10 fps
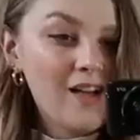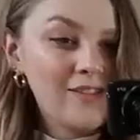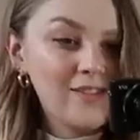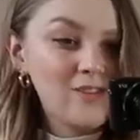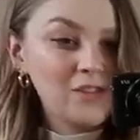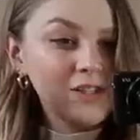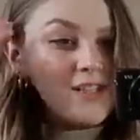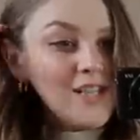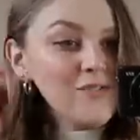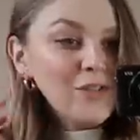I think you could
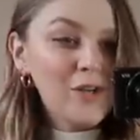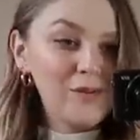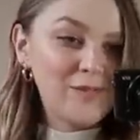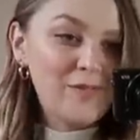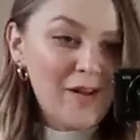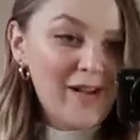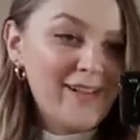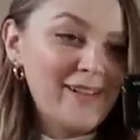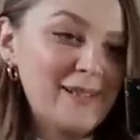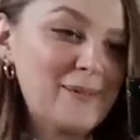even go as
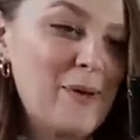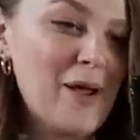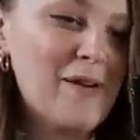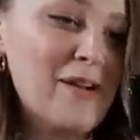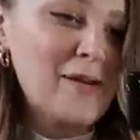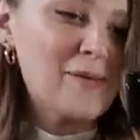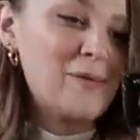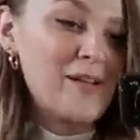far as pairing it